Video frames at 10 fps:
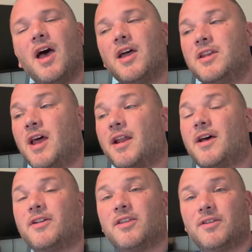none
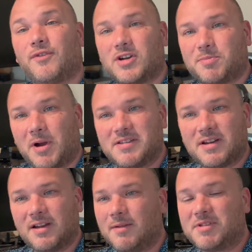other than the first
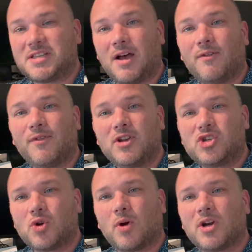president himself,
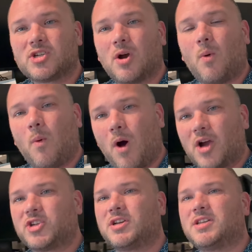George
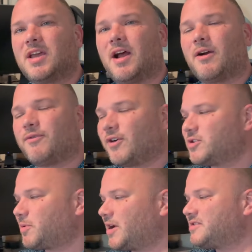Washington, our
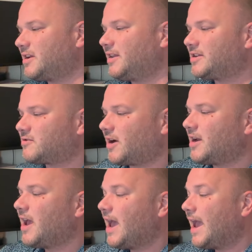first president. That's right.